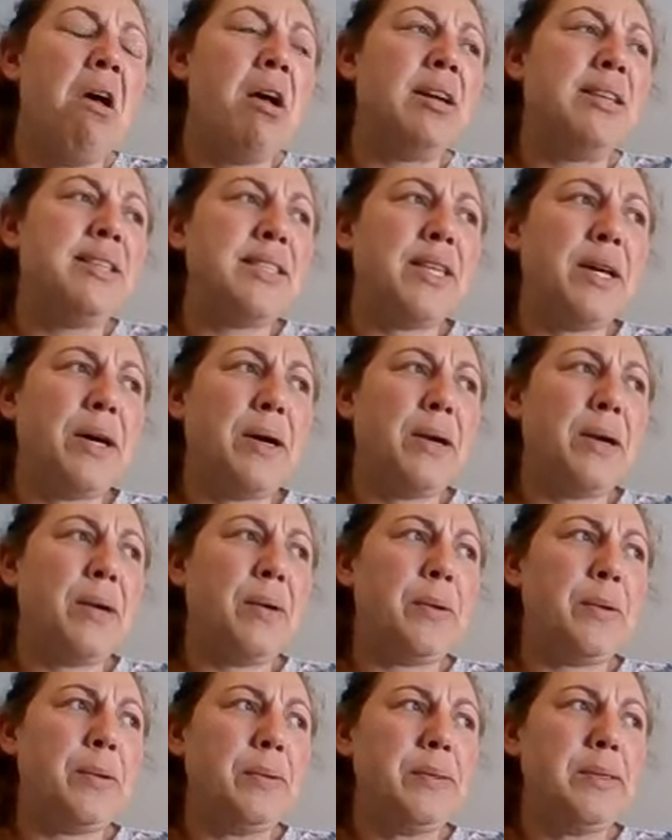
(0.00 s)

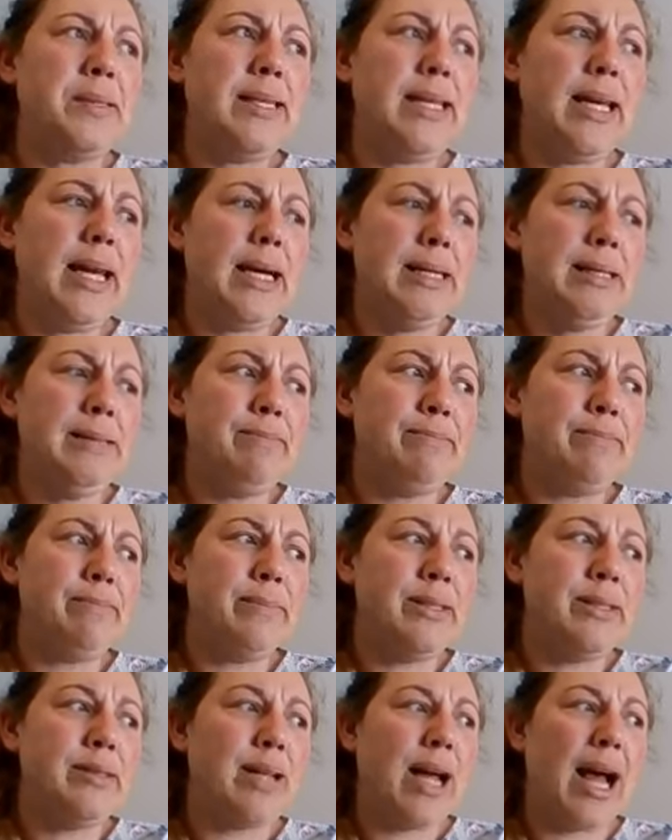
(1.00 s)
So yeah,
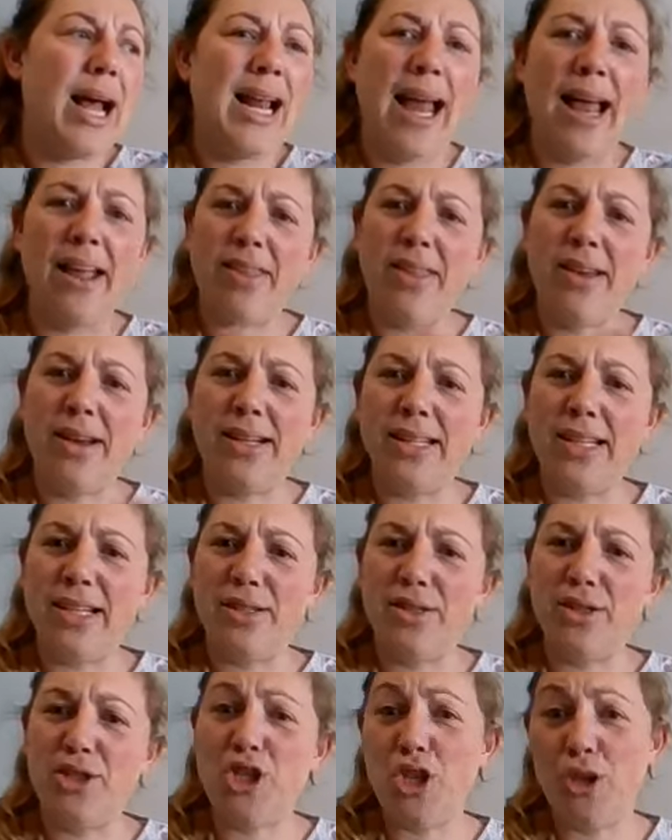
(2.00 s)
I like the
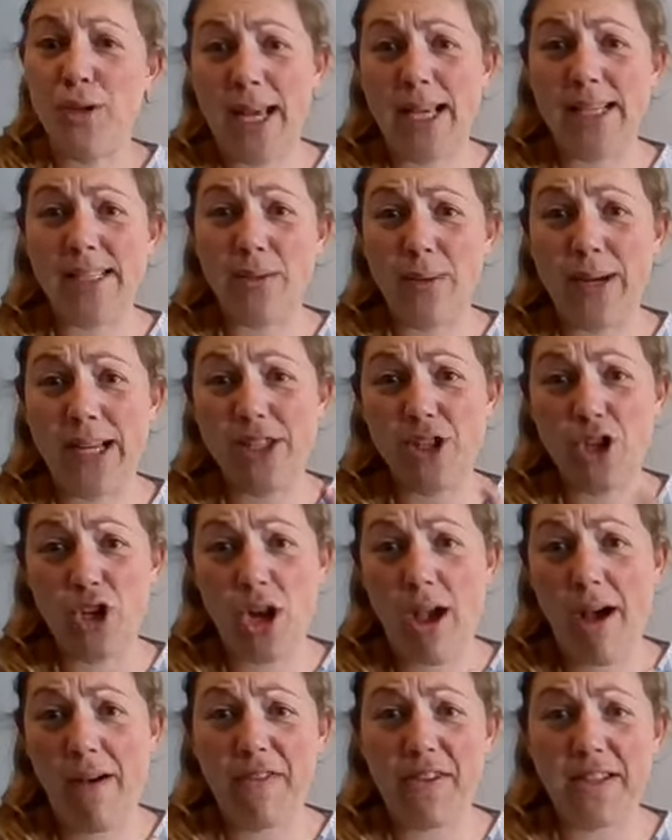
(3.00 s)
2 days a week to the
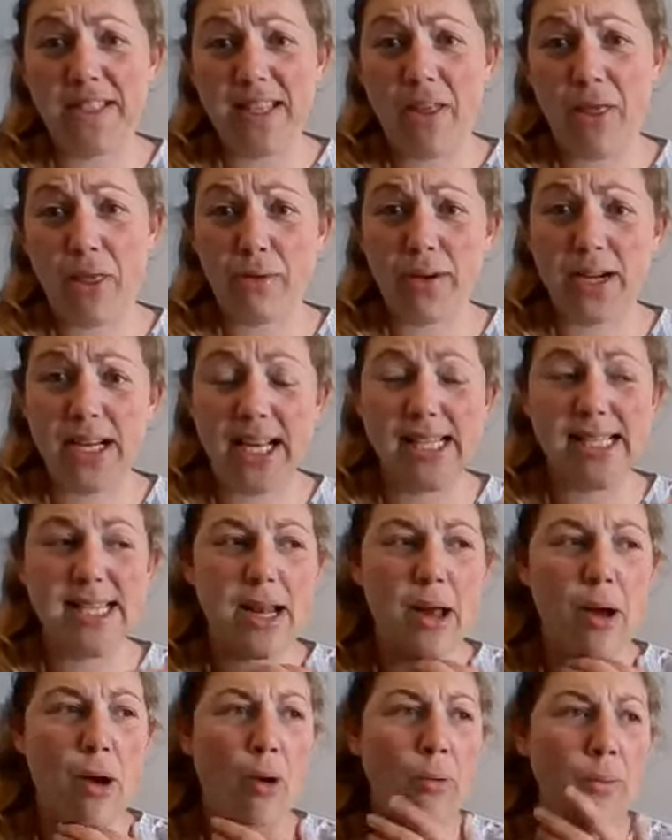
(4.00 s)
office and 3 days at
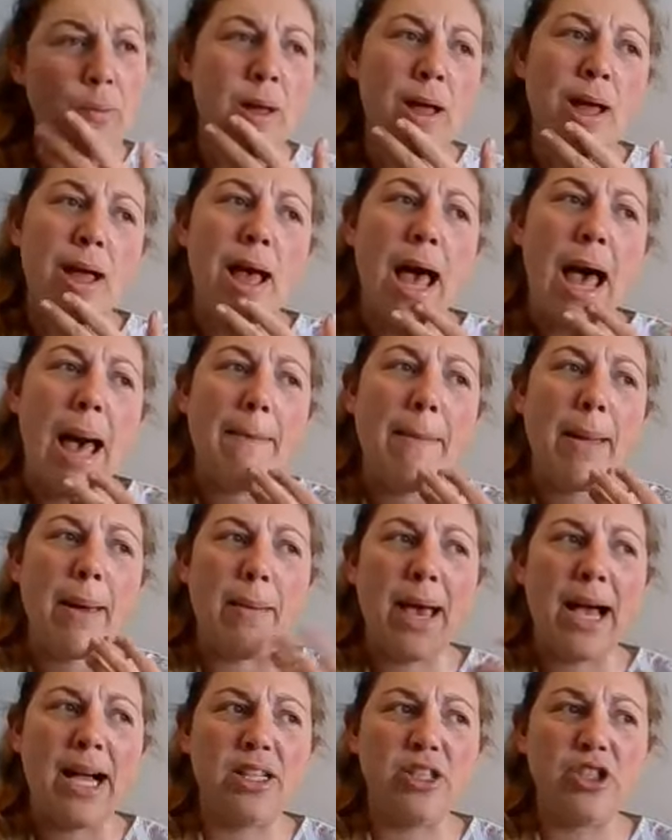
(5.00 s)
home.
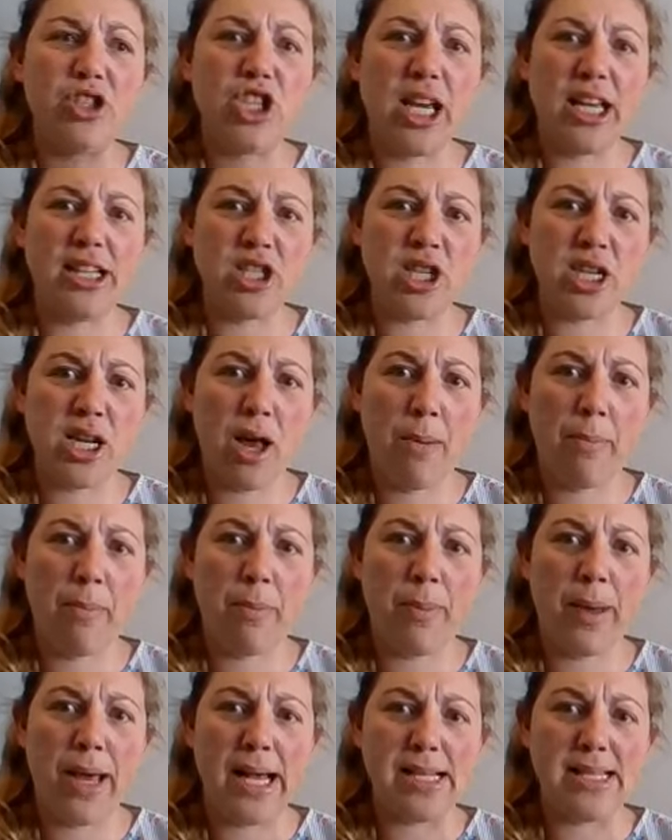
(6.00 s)
Maybe I'll change it up a
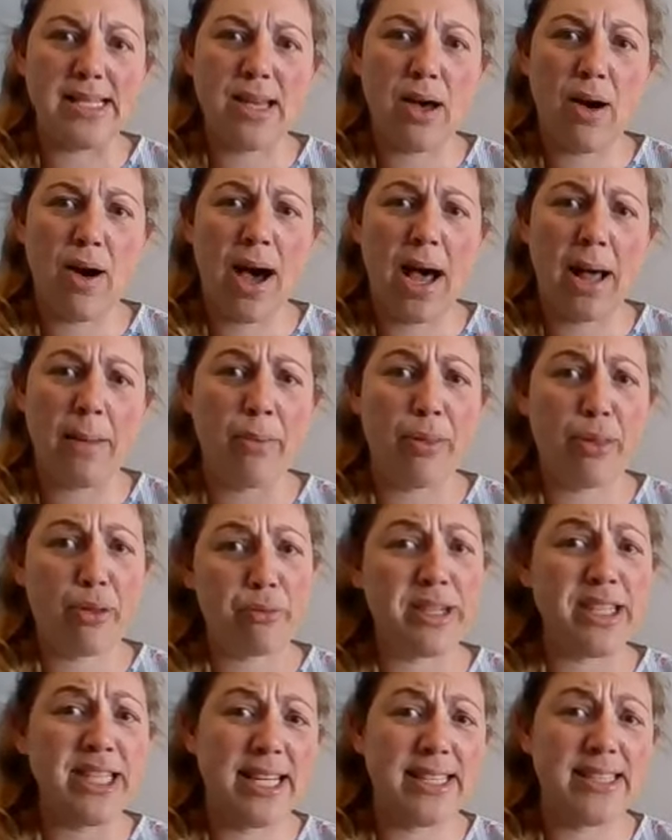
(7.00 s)
bit so I'm
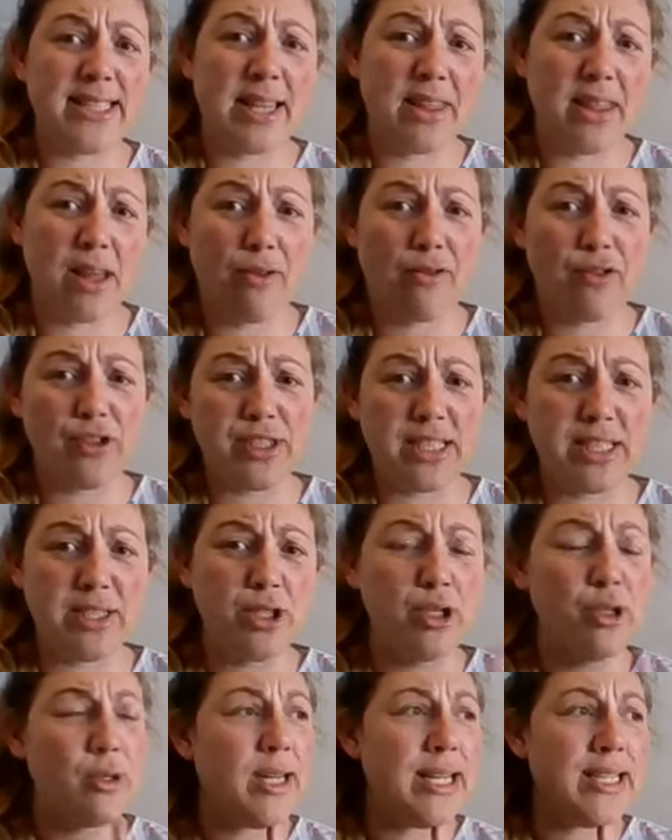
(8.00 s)
3 days at the office and
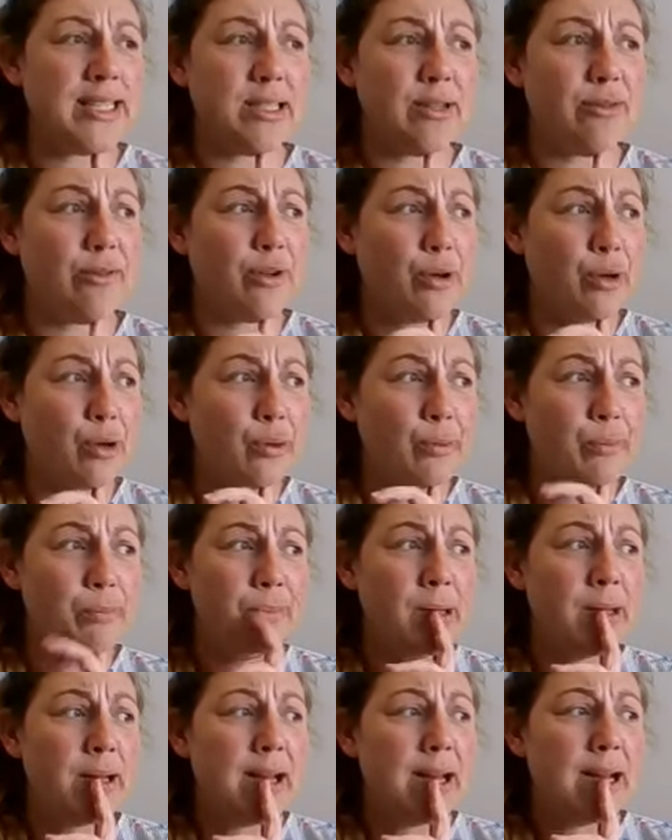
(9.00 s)
2 days of home.
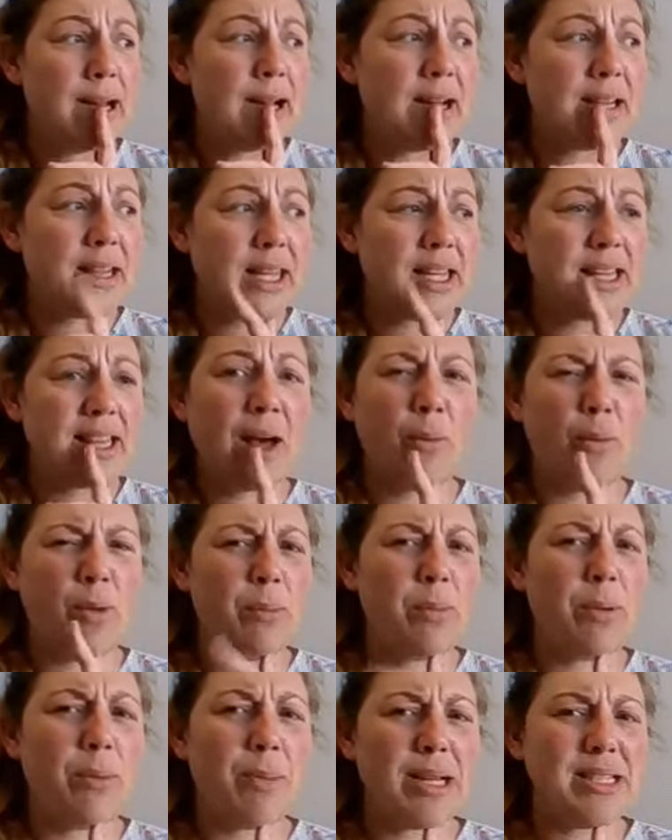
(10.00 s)
I think that will
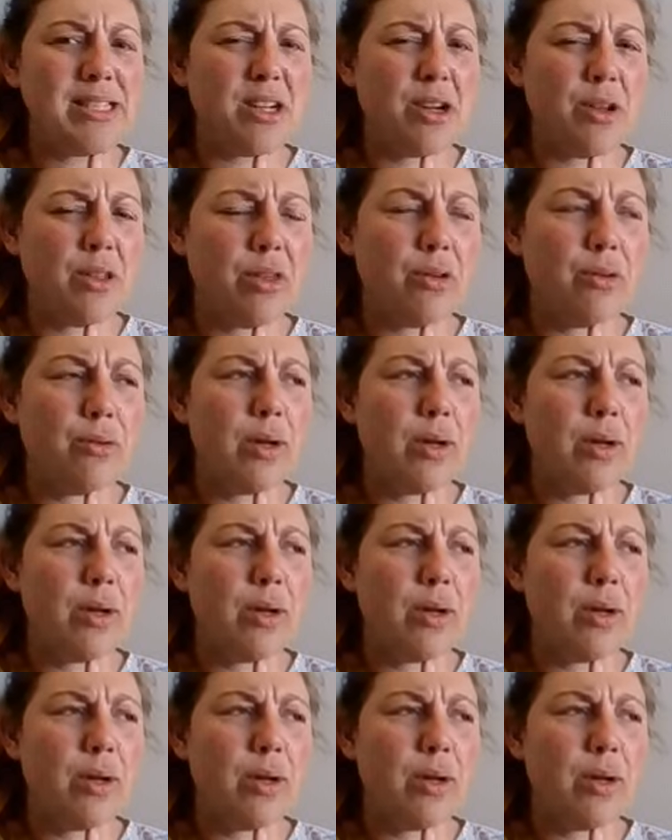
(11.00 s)
be better though.